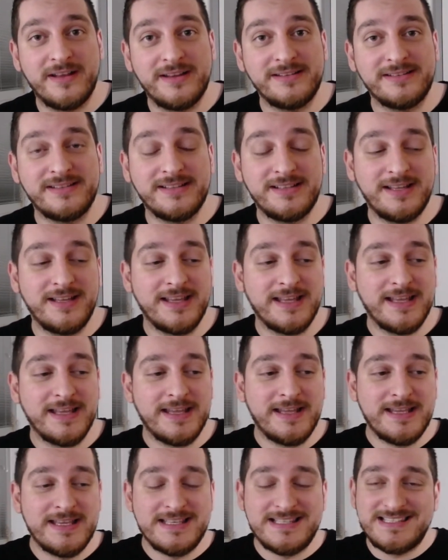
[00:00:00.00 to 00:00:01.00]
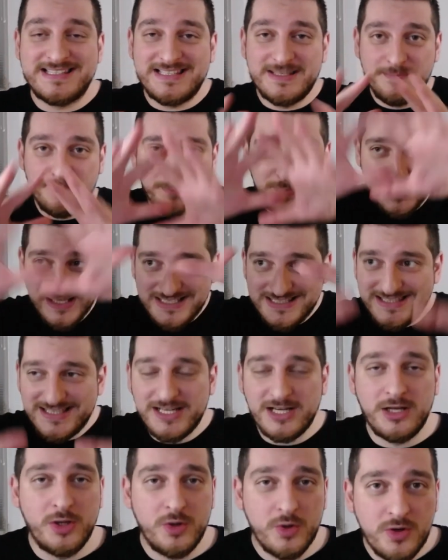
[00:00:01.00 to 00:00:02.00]
The
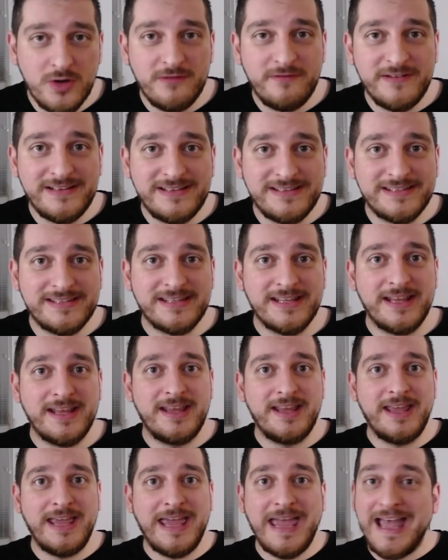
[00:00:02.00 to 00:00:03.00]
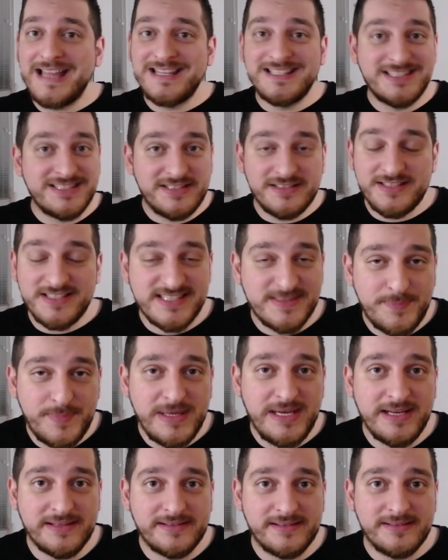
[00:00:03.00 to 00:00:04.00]
simplistic look of it adds to the
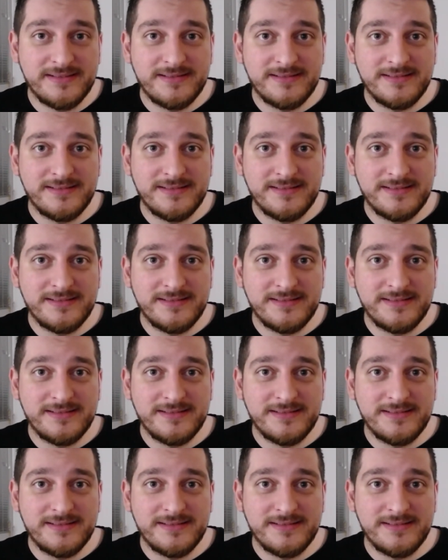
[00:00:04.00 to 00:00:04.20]
speed.